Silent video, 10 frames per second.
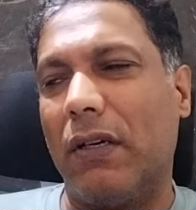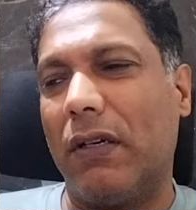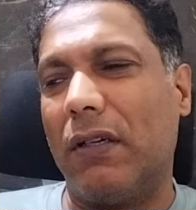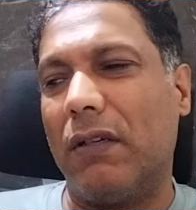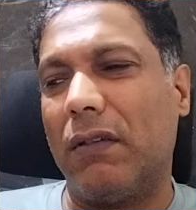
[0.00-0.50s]

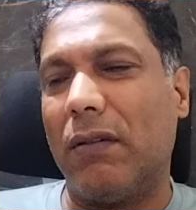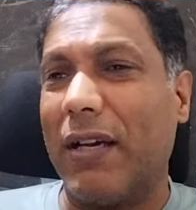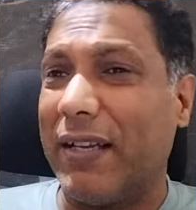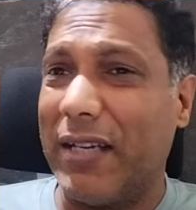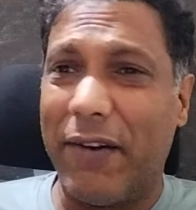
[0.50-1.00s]
uh,
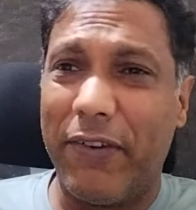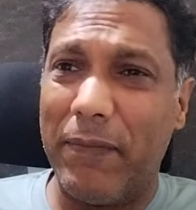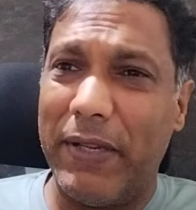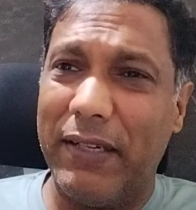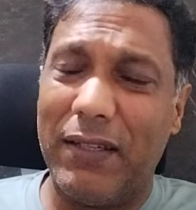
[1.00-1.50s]
a
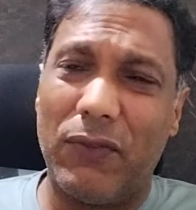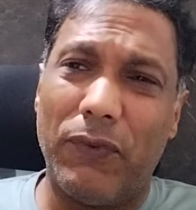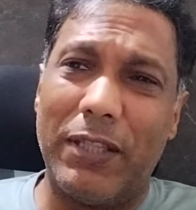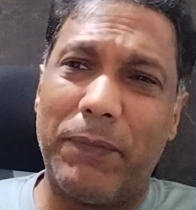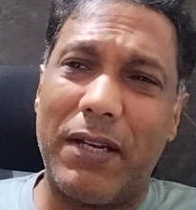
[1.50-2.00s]
government
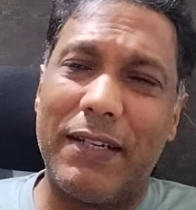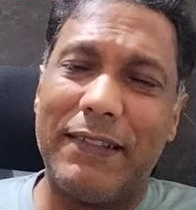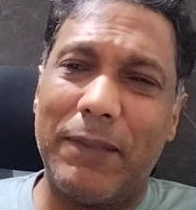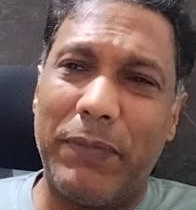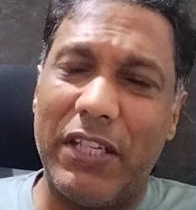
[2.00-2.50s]
with
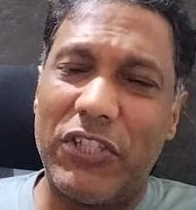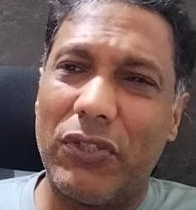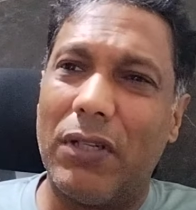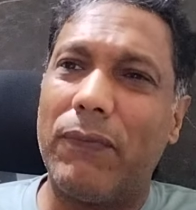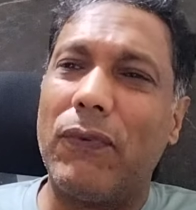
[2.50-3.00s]

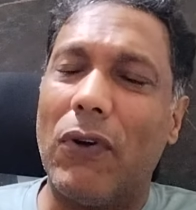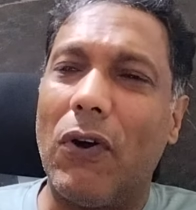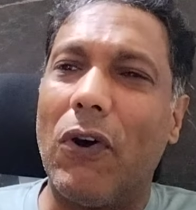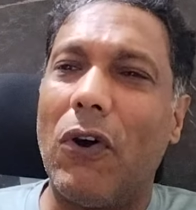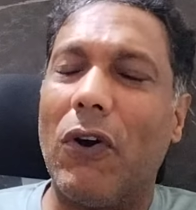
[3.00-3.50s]
participation of
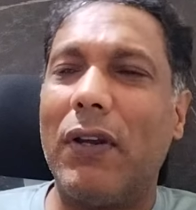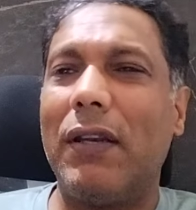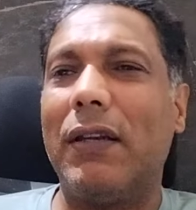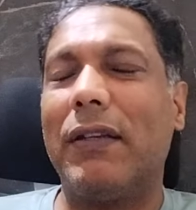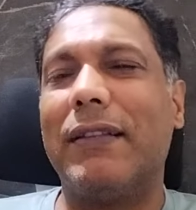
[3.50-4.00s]
all
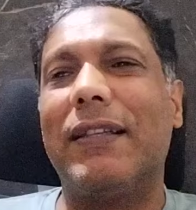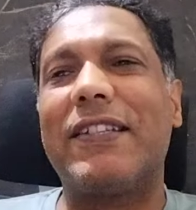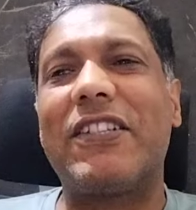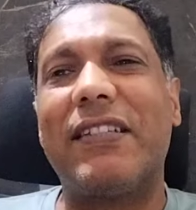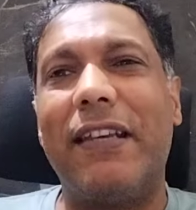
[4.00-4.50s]

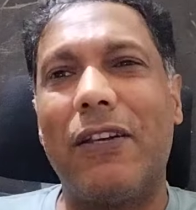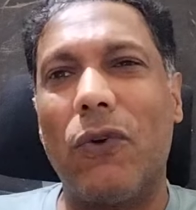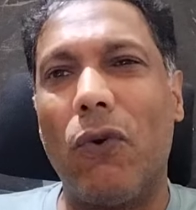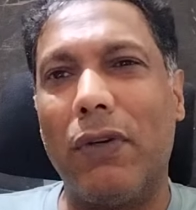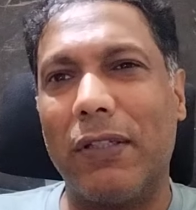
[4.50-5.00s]
the They